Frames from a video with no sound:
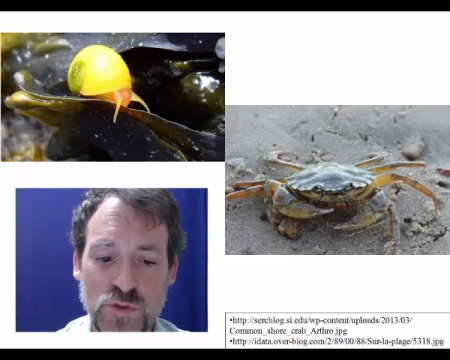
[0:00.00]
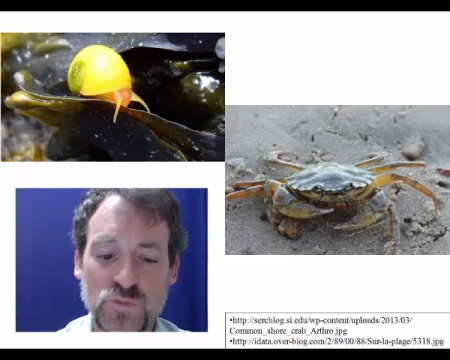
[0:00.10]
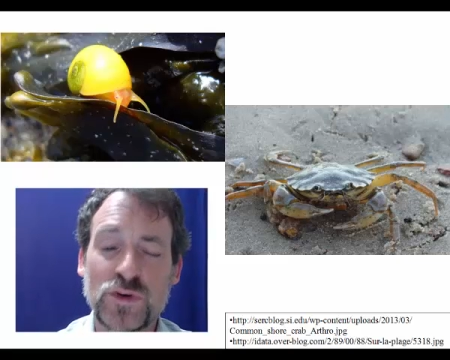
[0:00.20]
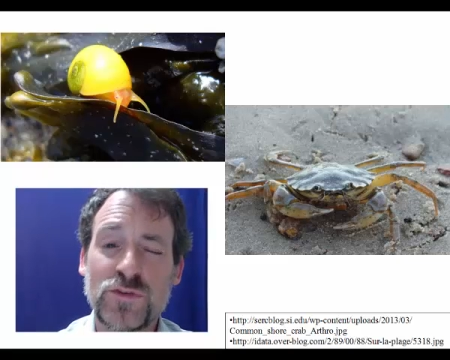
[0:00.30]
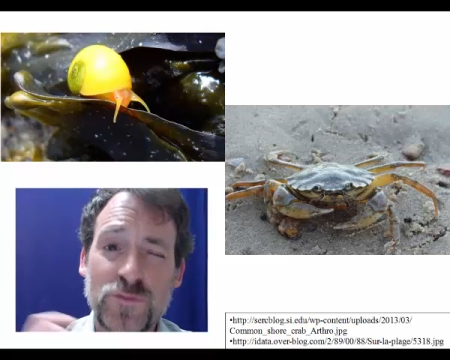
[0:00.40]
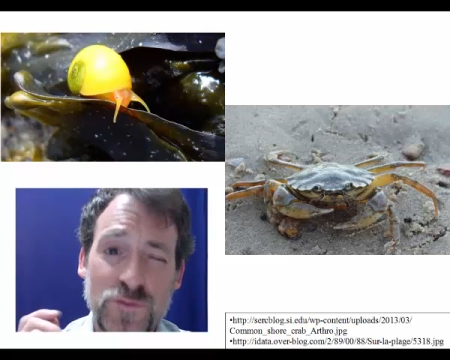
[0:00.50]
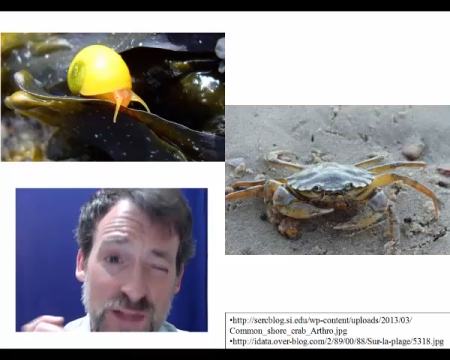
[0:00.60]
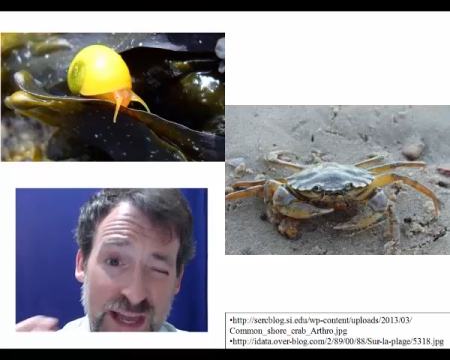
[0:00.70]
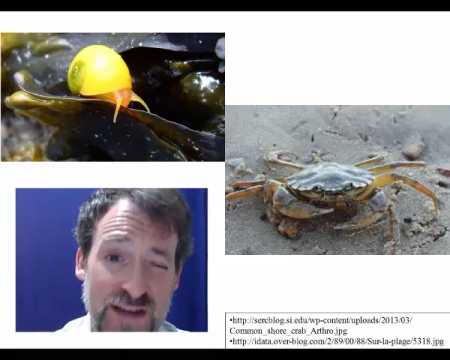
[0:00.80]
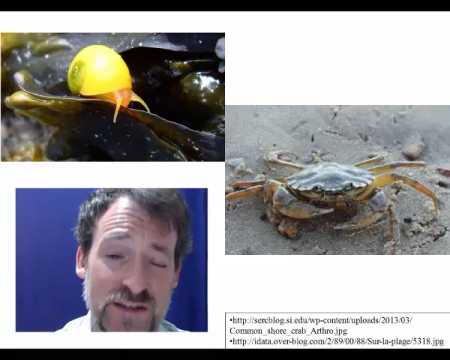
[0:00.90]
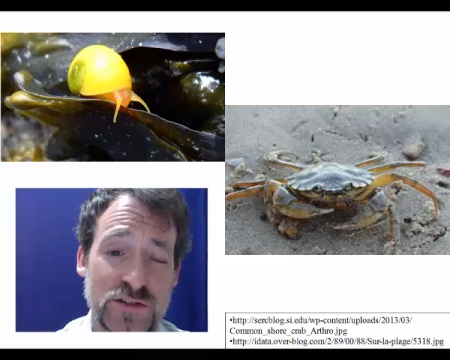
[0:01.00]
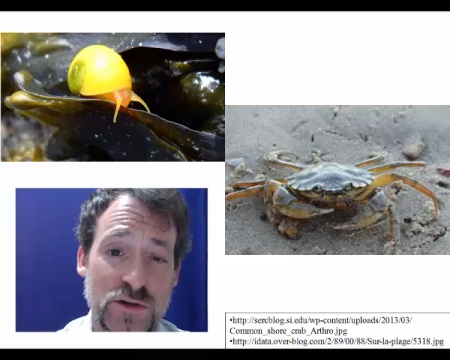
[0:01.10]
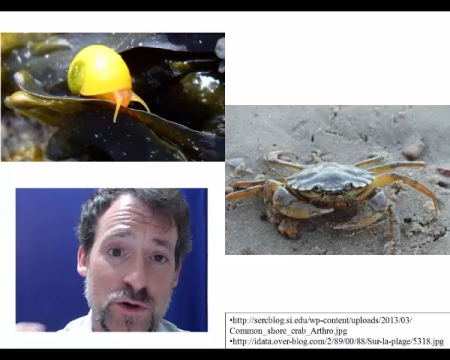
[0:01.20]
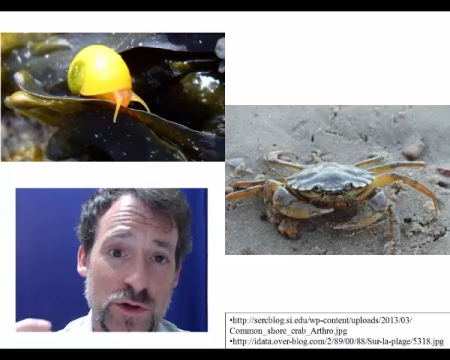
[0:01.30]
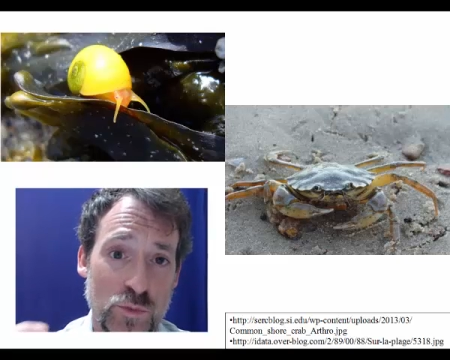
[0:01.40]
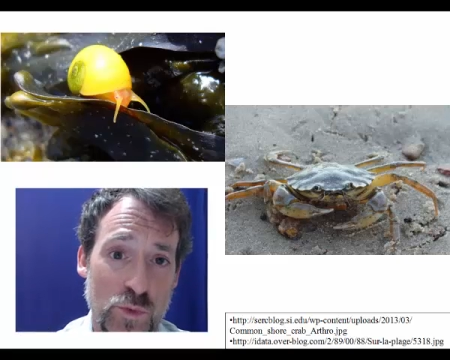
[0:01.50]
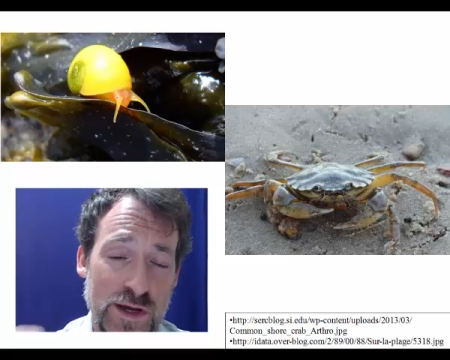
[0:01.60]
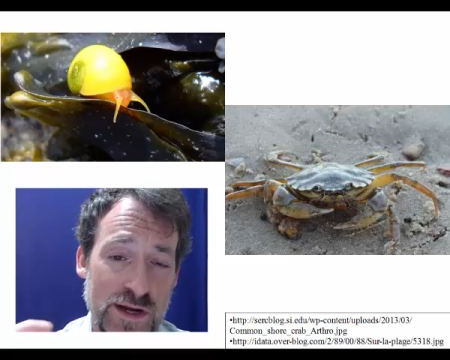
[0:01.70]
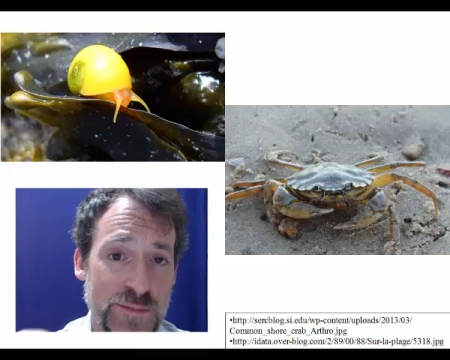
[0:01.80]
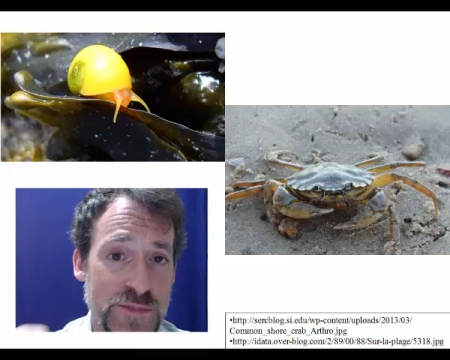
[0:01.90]
Reflect on
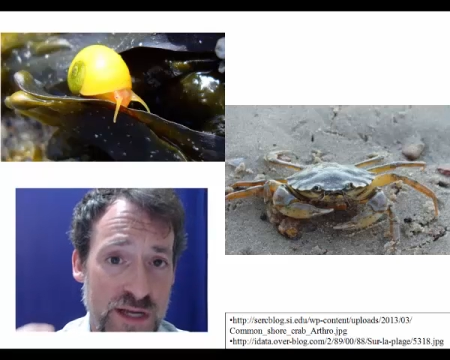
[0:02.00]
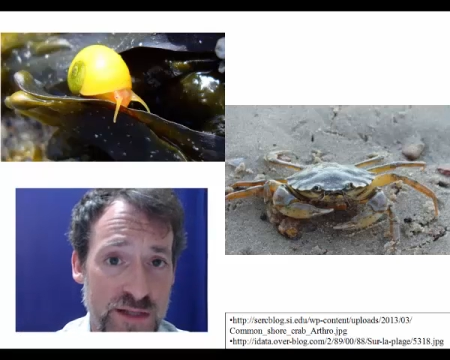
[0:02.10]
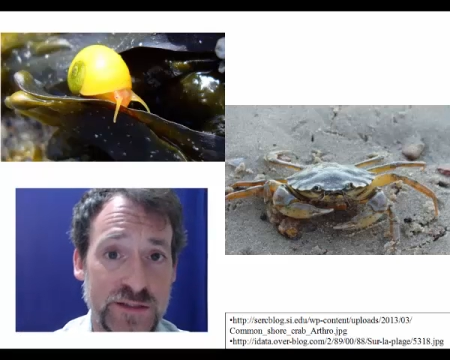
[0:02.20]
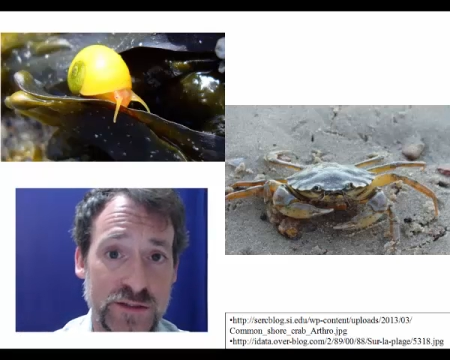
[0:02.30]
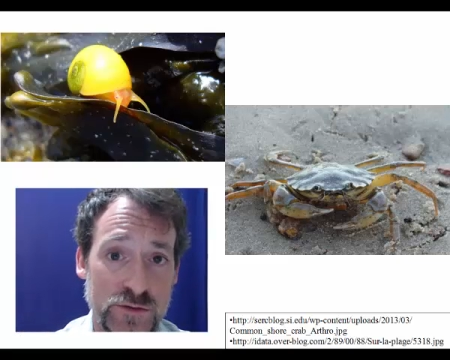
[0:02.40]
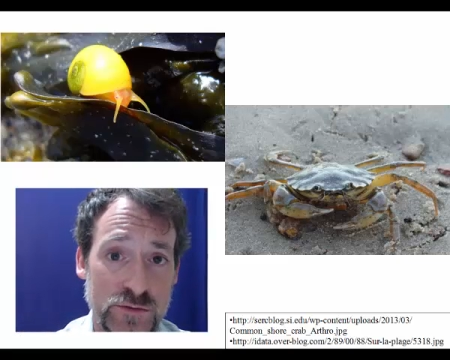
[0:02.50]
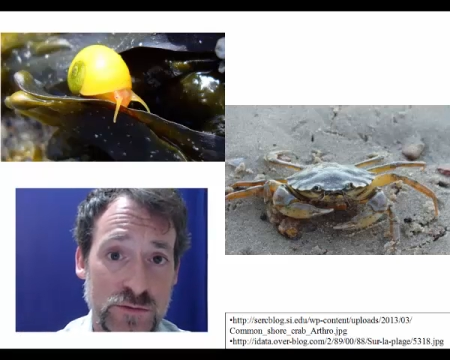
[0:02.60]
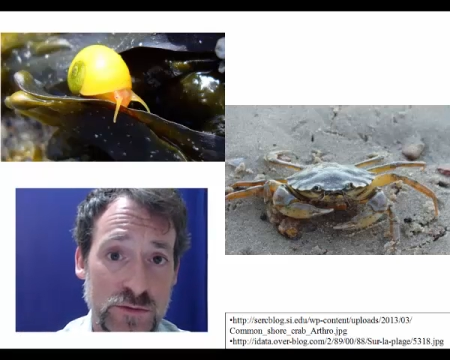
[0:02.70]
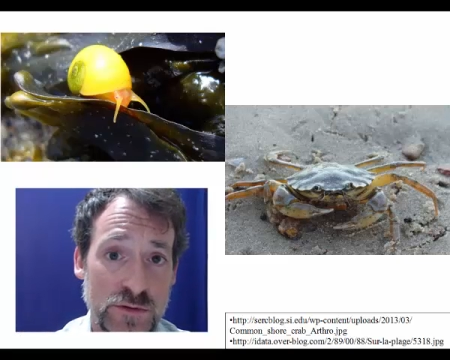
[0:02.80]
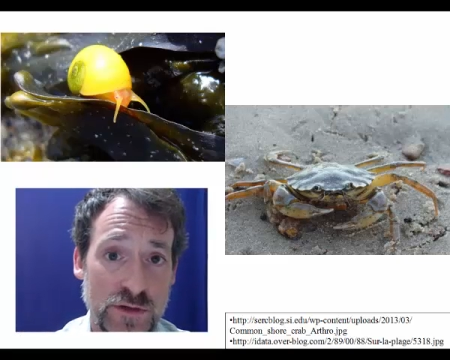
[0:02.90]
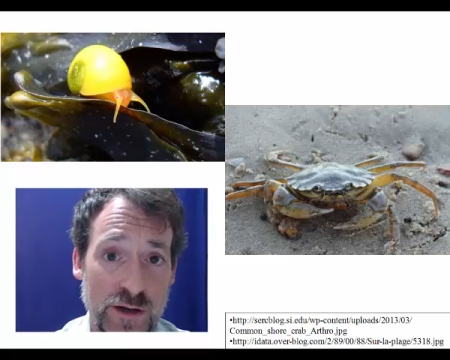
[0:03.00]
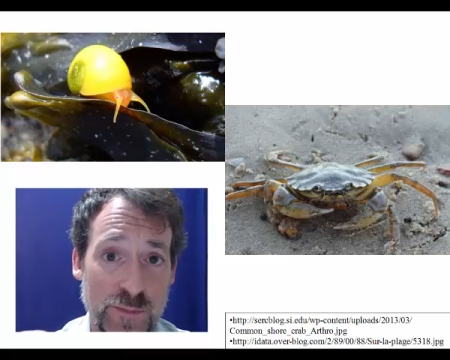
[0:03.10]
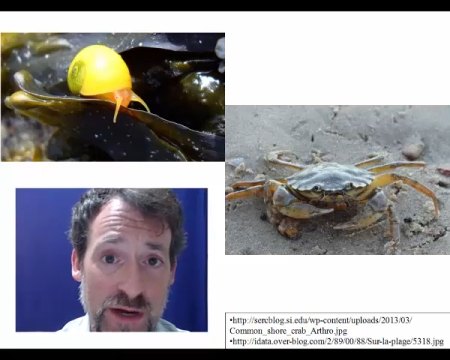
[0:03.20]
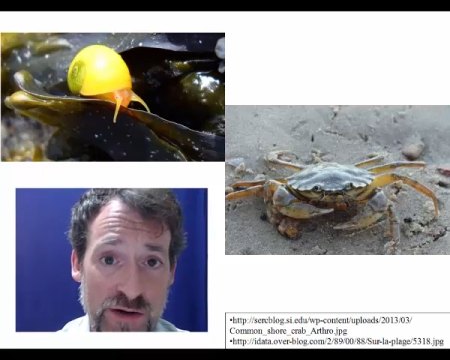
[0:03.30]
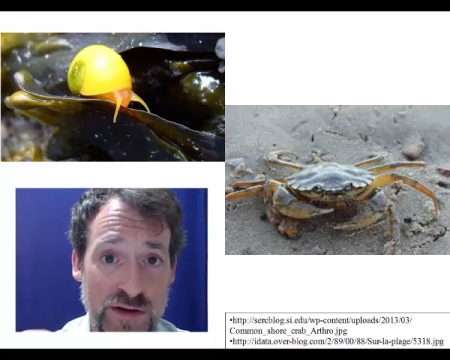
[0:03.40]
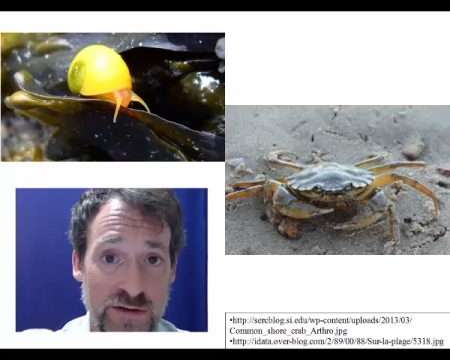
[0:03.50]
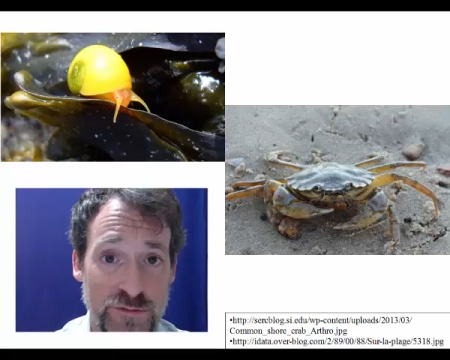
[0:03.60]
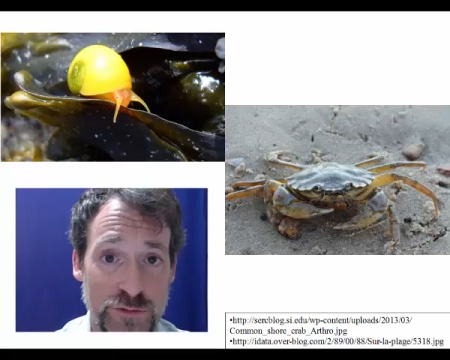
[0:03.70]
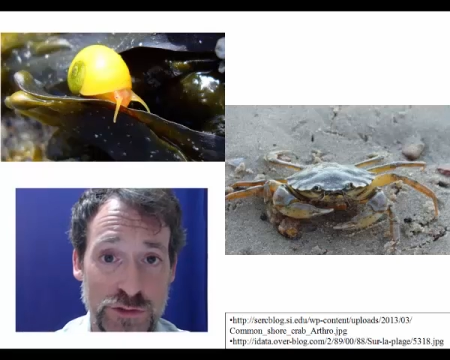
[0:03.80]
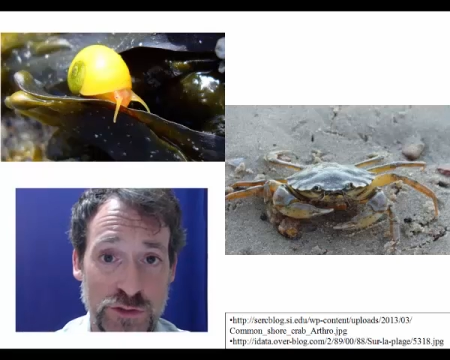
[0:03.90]
what I'm telling you about how
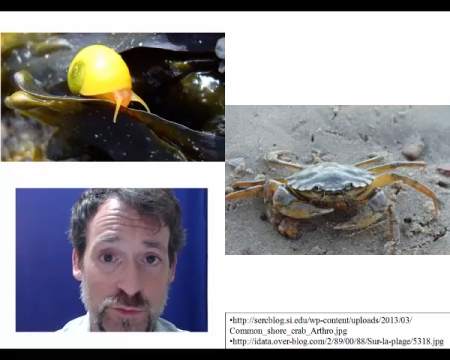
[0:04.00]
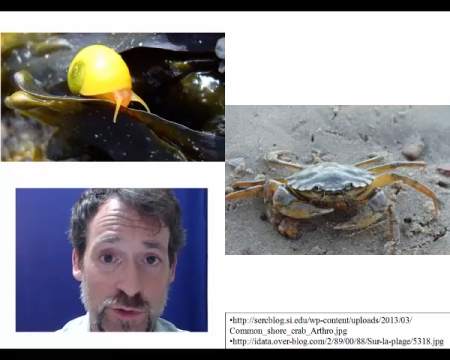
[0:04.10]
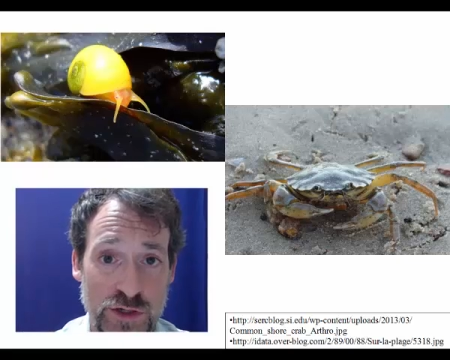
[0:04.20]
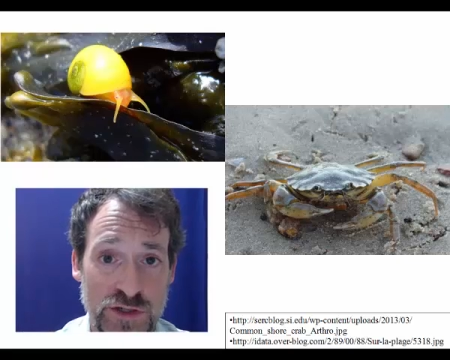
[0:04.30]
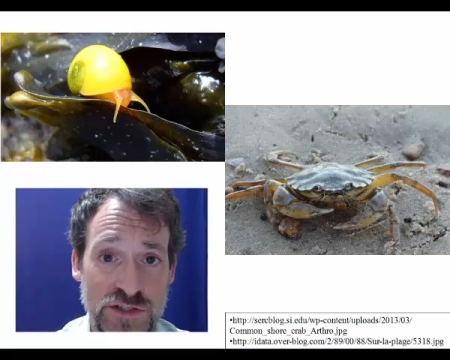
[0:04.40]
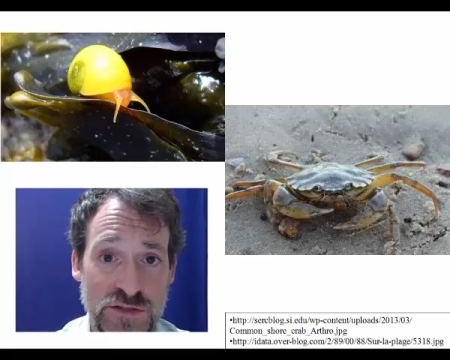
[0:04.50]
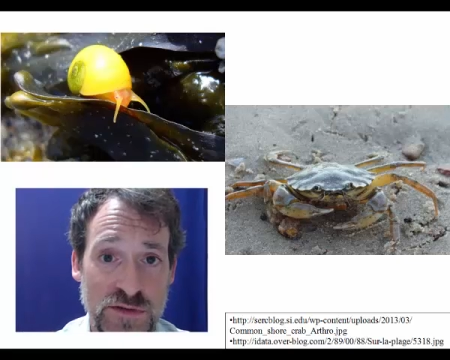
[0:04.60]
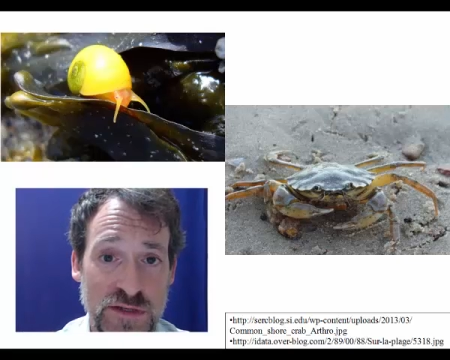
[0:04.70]
evolution works.